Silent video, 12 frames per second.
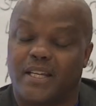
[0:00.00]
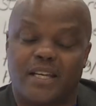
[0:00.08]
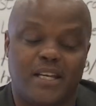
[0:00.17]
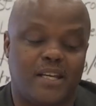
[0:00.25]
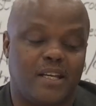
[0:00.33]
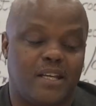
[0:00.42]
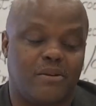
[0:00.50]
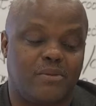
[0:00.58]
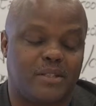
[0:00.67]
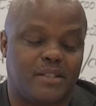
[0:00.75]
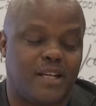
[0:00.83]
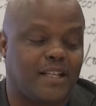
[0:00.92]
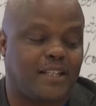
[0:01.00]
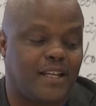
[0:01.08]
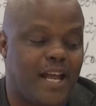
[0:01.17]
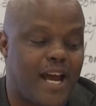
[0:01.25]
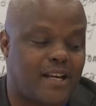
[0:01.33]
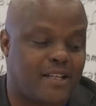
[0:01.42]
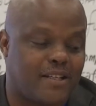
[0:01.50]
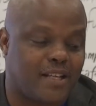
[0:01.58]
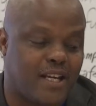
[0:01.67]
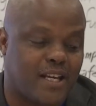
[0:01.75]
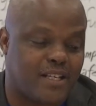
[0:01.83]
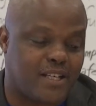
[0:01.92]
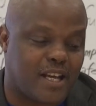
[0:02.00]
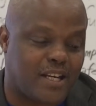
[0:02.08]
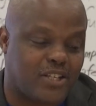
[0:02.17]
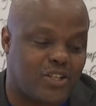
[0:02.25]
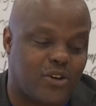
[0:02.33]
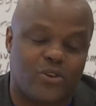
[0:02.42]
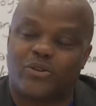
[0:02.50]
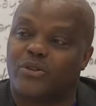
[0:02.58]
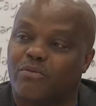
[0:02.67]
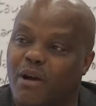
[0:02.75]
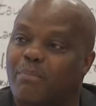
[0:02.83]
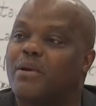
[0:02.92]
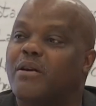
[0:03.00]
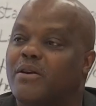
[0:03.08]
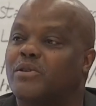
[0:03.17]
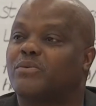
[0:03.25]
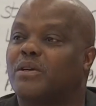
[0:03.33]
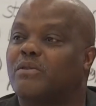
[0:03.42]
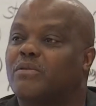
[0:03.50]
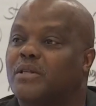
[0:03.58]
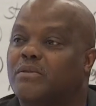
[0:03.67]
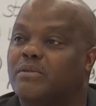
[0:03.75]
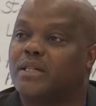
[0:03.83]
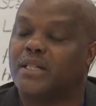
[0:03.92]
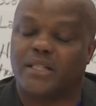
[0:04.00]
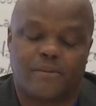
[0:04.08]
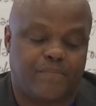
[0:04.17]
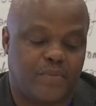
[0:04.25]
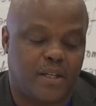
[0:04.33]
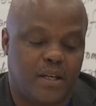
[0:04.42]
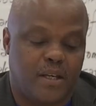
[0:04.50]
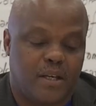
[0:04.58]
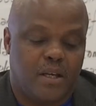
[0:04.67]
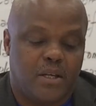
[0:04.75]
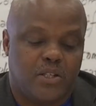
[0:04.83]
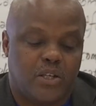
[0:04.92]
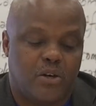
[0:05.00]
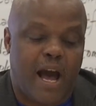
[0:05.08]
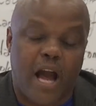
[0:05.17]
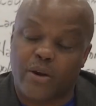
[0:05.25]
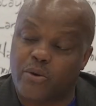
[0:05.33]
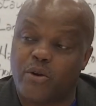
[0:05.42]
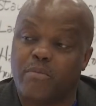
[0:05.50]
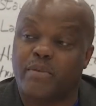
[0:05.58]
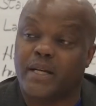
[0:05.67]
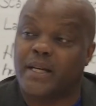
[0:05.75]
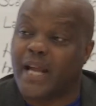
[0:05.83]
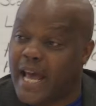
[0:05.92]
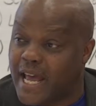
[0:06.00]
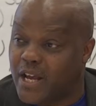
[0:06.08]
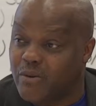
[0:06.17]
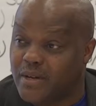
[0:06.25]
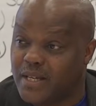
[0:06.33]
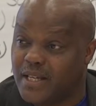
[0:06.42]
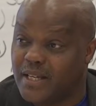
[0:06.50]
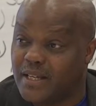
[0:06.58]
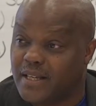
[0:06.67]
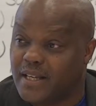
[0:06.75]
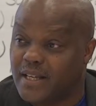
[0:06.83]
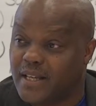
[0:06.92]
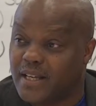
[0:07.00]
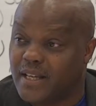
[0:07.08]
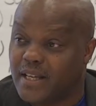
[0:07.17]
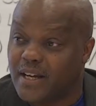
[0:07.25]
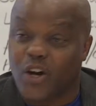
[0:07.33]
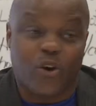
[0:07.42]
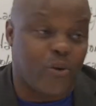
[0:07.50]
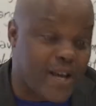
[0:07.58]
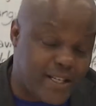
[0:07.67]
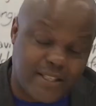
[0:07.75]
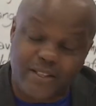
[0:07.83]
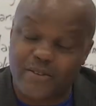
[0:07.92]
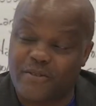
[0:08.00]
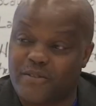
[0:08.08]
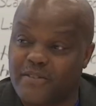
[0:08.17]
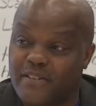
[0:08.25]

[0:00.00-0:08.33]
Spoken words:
It was nothing like the external appearance of what it was. So I grew up being angry, aggressive.